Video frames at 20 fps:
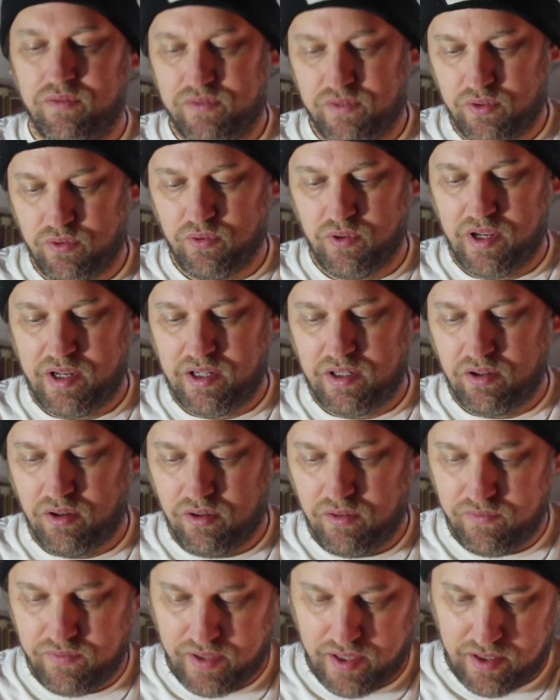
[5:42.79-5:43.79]
creating
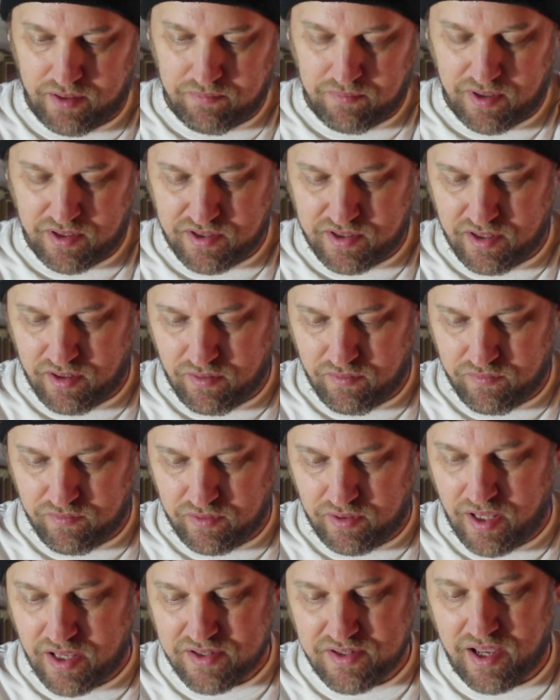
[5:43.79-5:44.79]
all of that myself. And